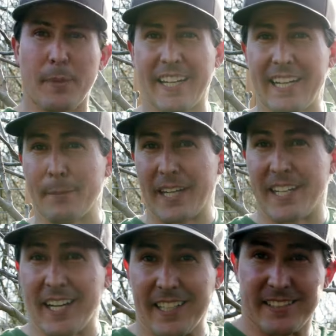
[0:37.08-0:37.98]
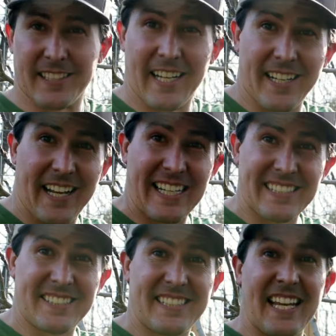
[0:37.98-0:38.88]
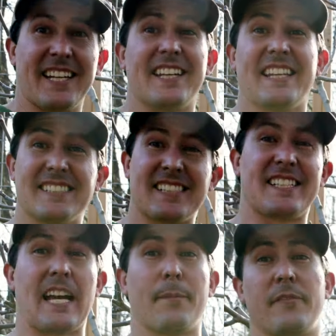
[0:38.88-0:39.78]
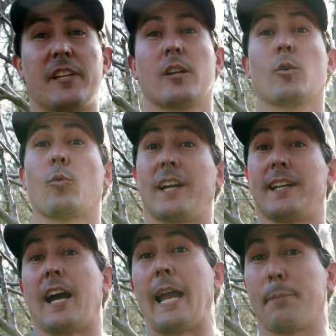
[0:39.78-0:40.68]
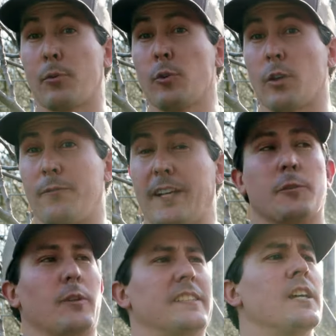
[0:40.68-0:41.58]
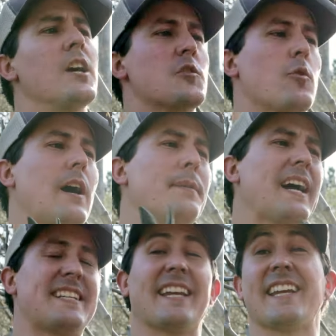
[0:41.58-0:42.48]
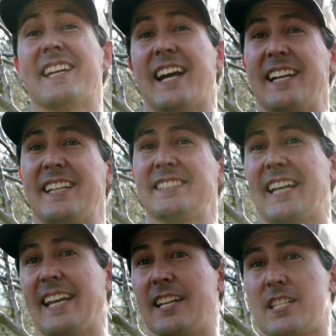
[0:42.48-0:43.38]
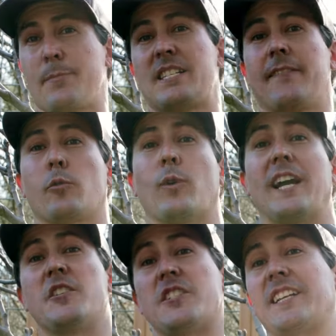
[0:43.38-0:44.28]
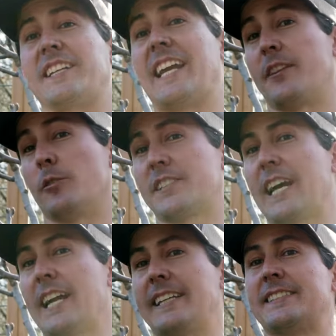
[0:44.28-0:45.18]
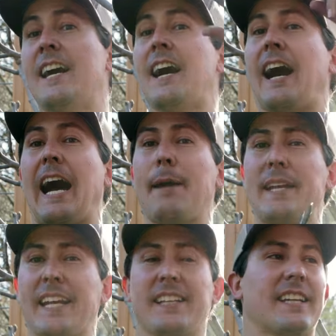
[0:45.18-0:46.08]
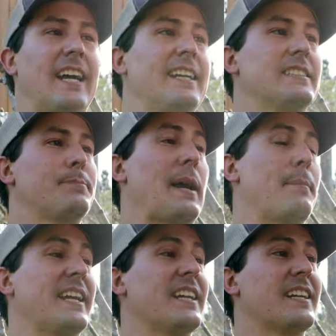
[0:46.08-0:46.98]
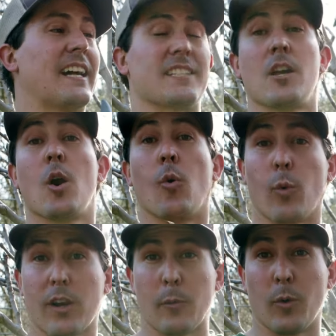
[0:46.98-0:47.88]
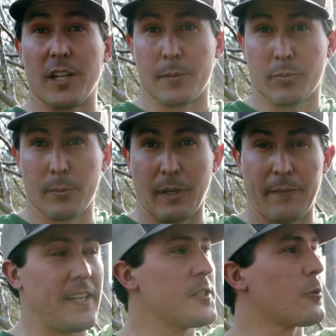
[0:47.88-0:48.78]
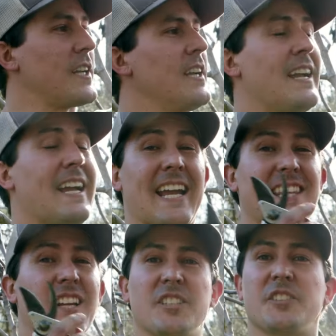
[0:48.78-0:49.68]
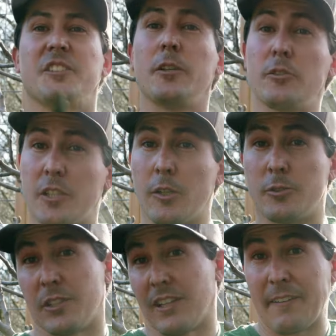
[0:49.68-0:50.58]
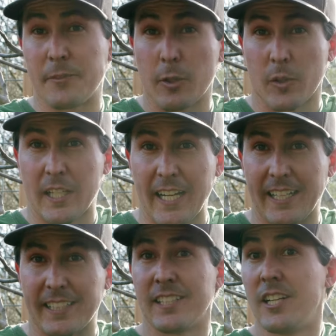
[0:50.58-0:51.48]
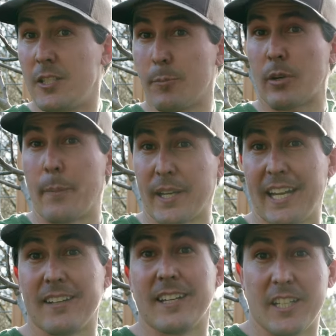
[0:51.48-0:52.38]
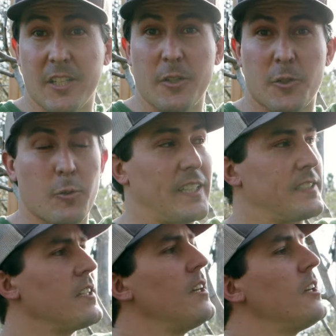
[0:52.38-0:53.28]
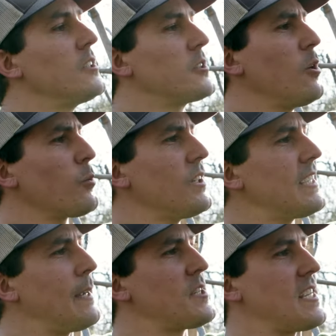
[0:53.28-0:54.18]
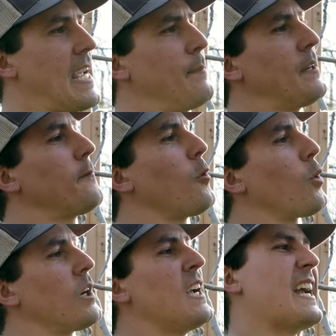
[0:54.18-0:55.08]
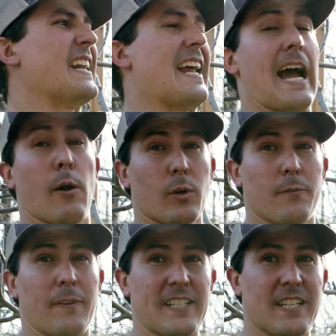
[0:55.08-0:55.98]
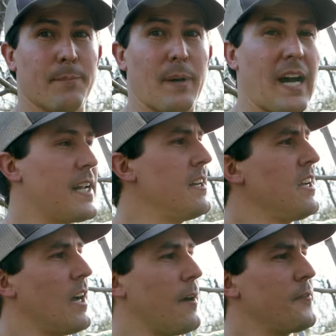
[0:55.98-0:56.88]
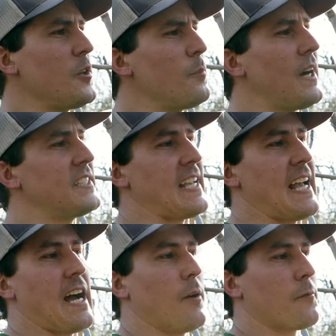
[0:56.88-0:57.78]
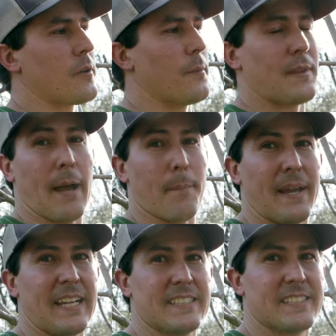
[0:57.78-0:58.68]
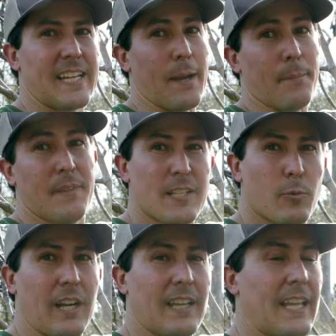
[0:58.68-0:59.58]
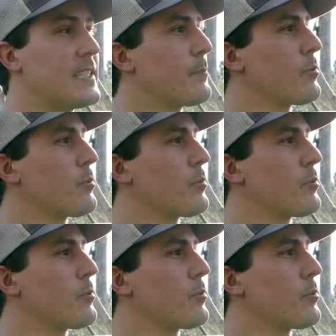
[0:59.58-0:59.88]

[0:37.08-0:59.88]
by getting my cuttings, and as I said, this is the time of year when I prune our fig trees, so I'm not taking cuttings in a specific way just to get those cuttings, I'm taking the cuttings by making cuts where I want to prune my fig tree, and then I'll just use those leftover cuttings to propagate into new trees. So really I'm just aiming for an outward facing bud, a few buds out from that main stem. That's where I like to